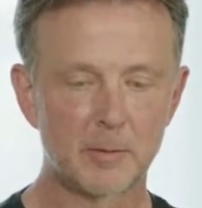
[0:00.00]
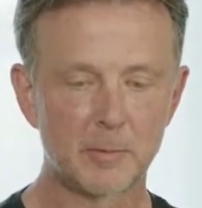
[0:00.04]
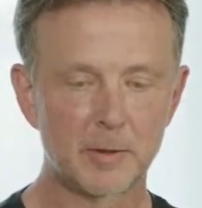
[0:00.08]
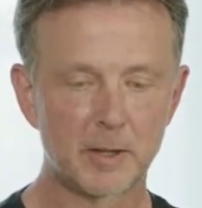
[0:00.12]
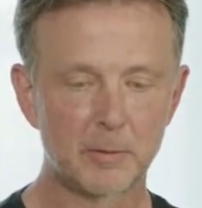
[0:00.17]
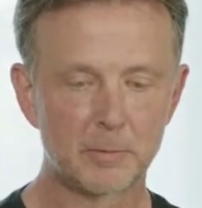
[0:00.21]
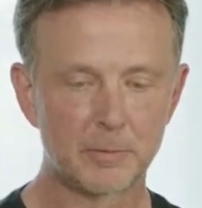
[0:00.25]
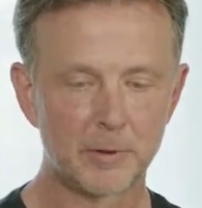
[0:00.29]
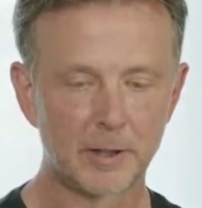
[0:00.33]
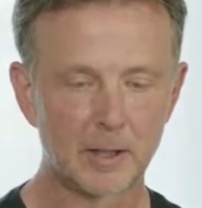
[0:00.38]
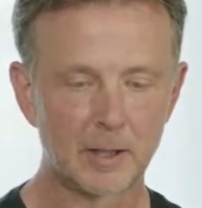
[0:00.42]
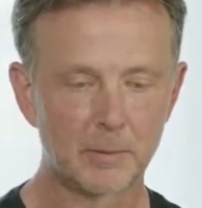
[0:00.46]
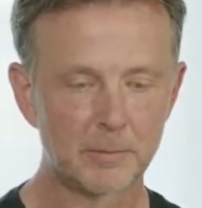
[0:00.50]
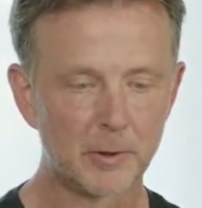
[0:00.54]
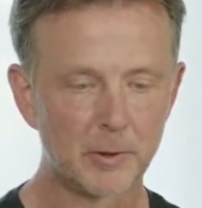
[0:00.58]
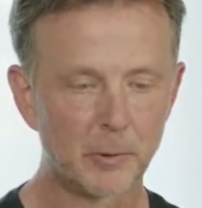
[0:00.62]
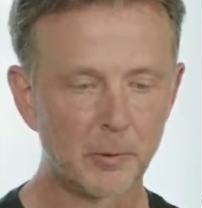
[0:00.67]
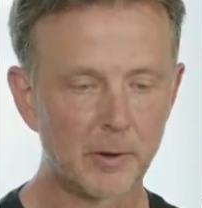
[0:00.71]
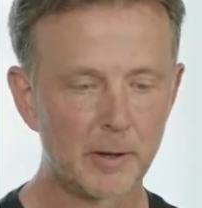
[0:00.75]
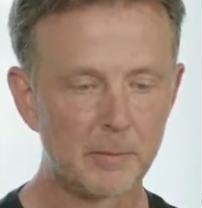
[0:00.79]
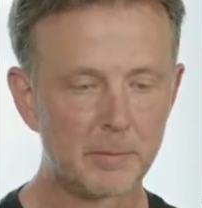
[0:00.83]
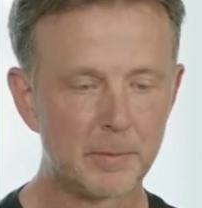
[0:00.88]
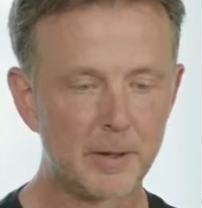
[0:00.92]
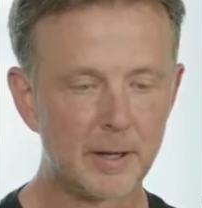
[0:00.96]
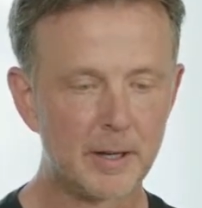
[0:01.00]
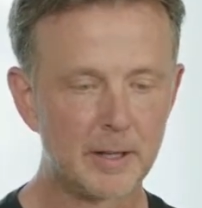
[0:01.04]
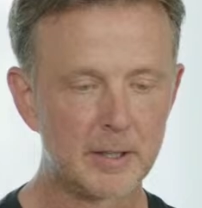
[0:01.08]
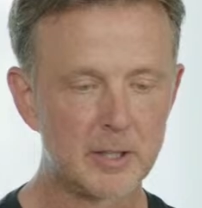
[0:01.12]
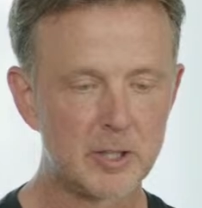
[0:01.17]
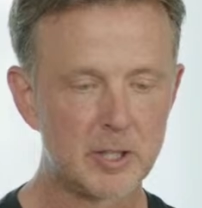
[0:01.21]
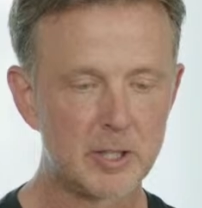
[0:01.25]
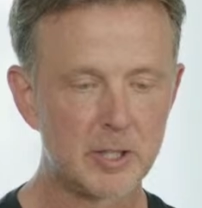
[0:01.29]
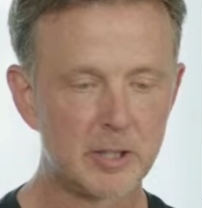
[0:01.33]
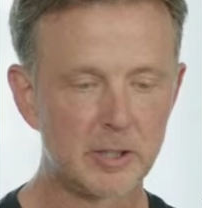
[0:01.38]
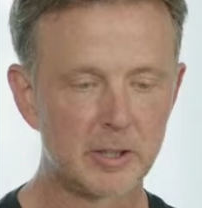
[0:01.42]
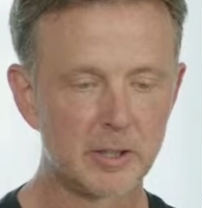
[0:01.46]
I'm going to bring up the
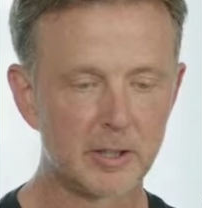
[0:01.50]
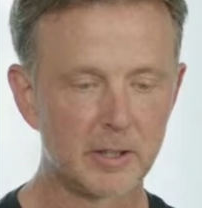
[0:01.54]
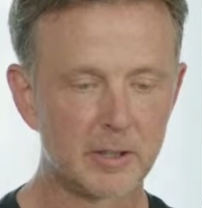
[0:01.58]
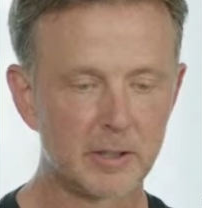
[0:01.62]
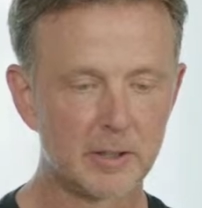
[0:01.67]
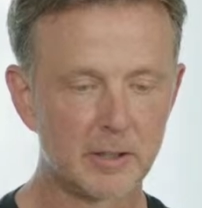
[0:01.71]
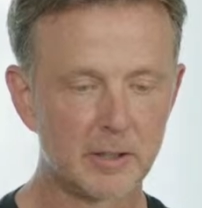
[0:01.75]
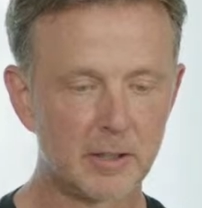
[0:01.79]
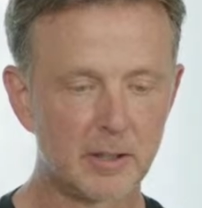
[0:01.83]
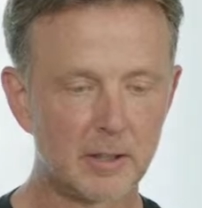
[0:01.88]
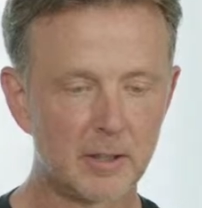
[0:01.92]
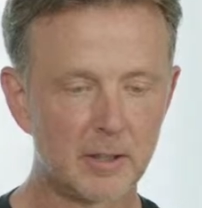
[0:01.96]
webpage here.